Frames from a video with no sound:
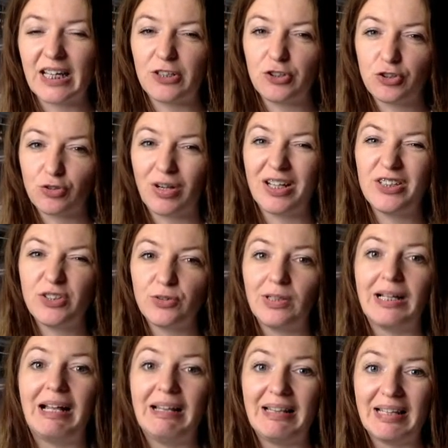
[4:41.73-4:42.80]
and try to
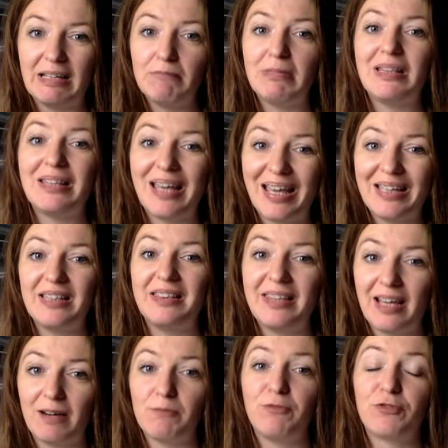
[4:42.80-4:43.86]
eliminate
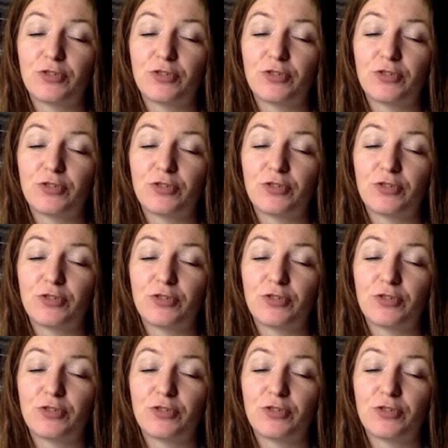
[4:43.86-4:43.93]
them